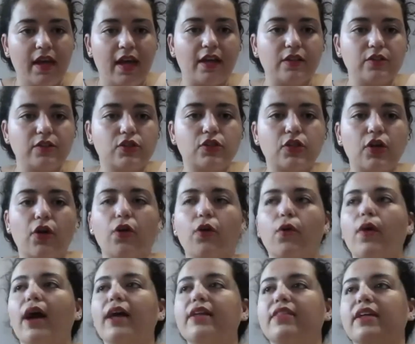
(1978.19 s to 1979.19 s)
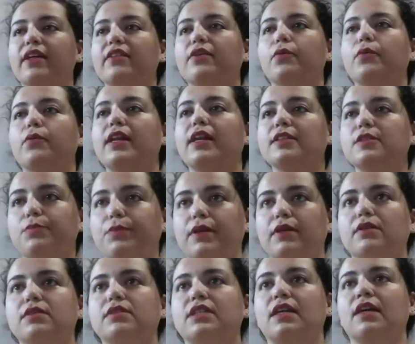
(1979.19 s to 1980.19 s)
And so I think that when
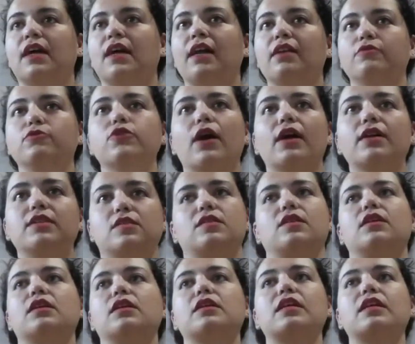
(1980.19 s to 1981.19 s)
SPLC kind of tries to